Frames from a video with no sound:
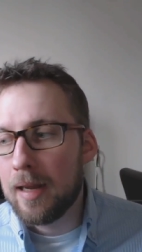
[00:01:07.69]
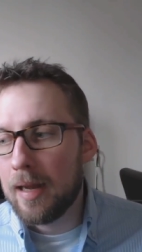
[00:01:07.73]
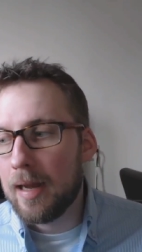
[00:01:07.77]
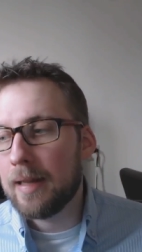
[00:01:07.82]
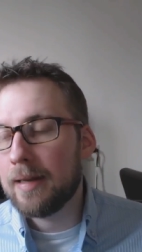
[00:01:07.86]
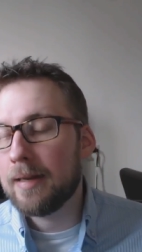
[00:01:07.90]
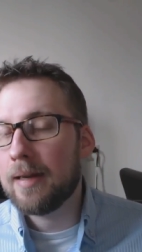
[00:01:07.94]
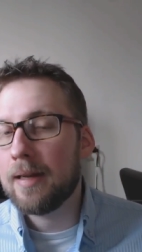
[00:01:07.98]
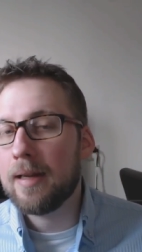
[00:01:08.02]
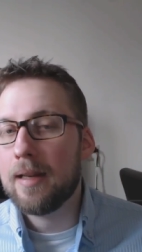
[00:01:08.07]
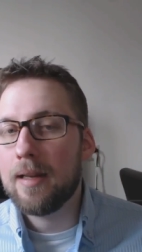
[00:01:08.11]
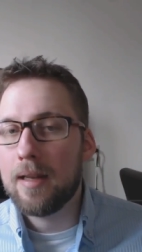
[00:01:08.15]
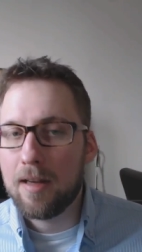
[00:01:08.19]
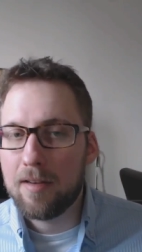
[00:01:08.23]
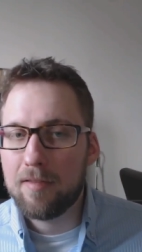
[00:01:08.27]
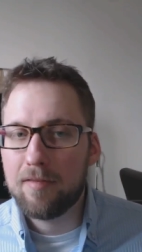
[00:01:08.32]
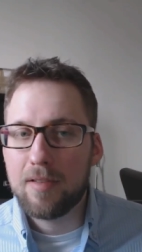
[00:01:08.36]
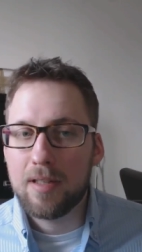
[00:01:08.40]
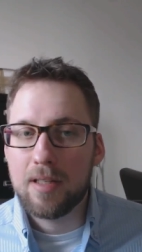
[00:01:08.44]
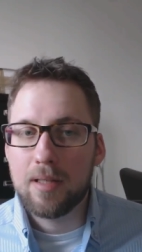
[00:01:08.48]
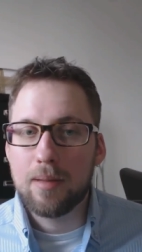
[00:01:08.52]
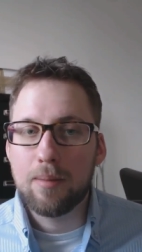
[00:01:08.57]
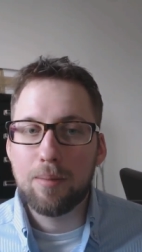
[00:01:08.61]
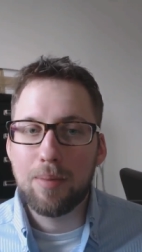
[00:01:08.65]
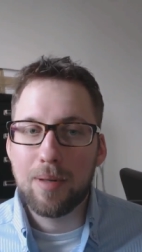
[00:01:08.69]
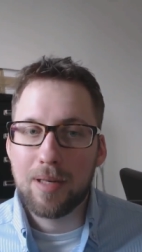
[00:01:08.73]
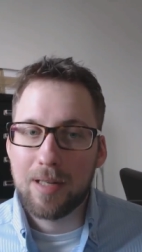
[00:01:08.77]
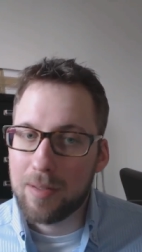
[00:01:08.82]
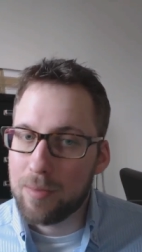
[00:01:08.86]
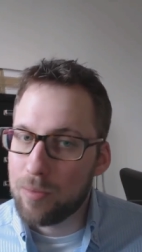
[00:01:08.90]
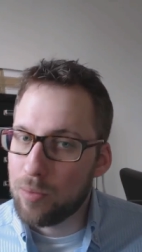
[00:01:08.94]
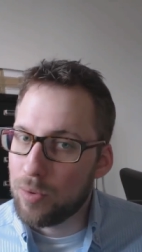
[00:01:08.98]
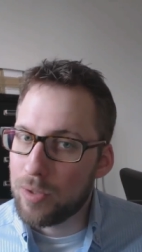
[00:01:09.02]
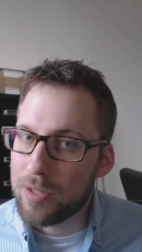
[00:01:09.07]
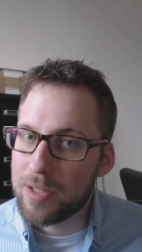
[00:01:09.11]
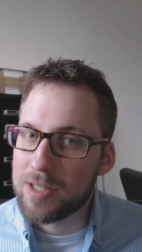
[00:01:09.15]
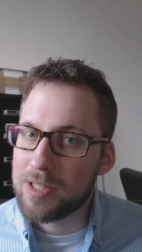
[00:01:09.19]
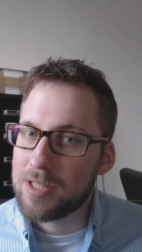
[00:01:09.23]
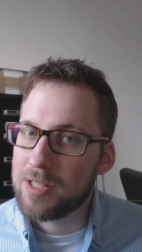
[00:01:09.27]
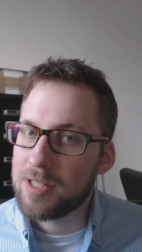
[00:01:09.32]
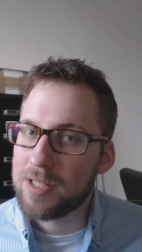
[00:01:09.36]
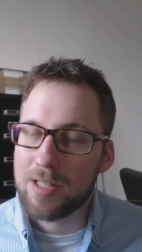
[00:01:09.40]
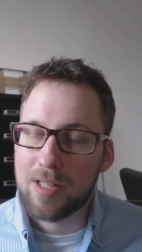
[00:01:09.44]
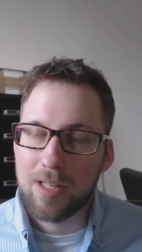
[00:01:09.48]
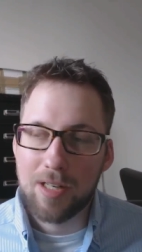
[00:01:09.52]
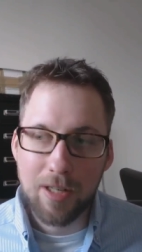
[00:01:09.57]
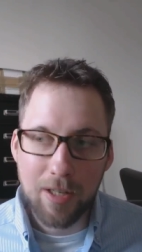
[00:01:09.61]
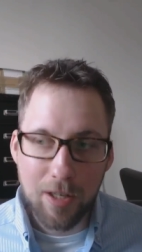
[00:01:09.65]
and I loved it, but it
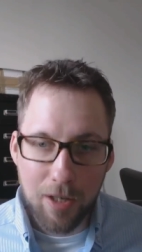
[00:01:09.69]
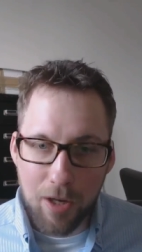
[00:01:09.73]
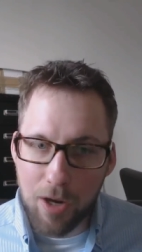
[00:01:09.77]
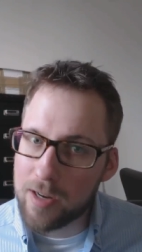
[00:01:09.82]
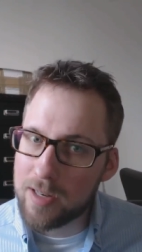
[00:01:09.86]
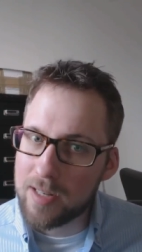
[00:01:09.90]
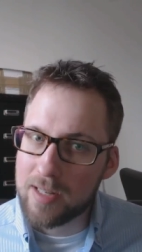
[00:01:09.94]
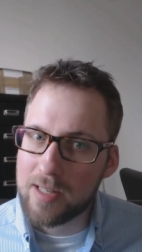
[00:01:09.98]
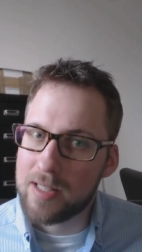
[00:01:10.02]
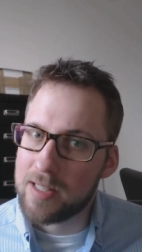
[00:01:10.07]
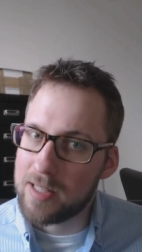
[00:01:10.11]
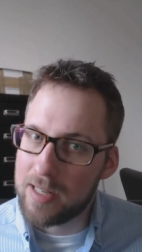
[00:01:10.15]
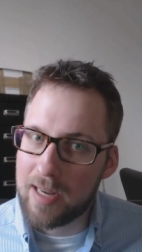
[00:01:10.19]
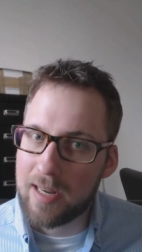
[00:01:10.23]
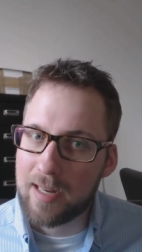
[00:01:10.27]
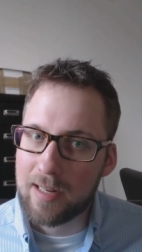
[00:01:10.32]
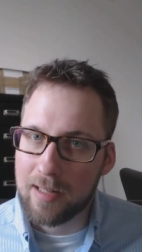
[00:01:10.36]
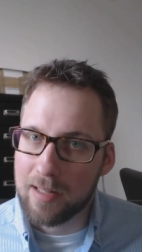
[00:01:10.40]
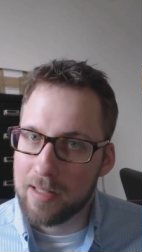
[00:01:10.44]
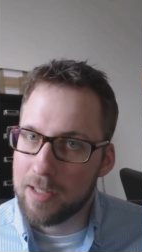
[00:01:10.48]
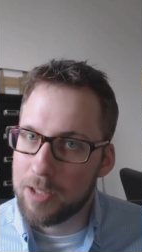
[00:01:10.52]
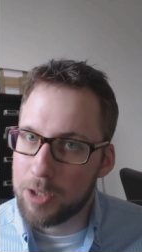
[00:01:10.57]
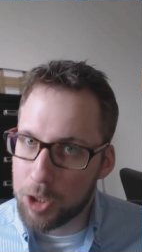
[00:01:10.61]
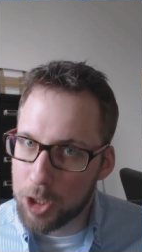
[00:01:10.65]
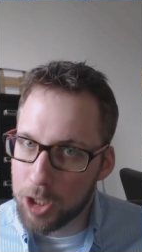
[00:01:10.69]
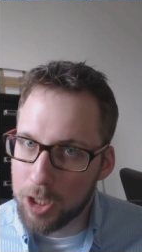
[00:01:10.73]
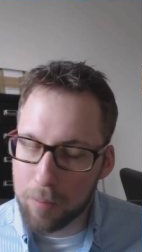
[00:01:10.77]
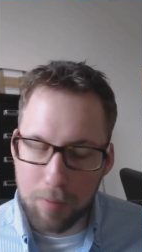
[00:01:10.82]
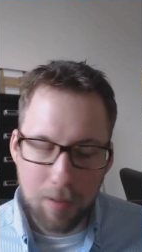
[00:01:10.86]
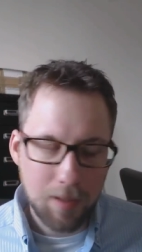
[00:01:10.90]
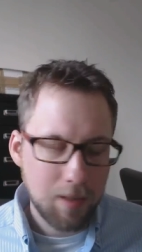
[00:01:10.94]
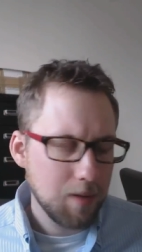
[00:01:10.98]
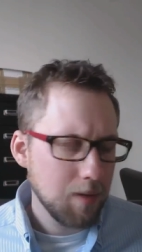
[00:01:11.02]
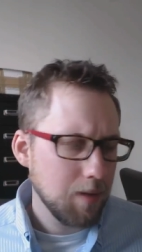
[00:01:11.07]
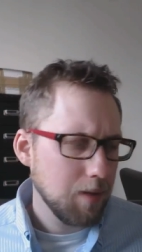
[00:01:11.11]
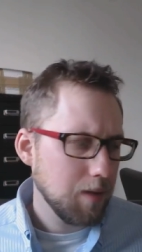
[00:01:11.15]
was not exactly cheap.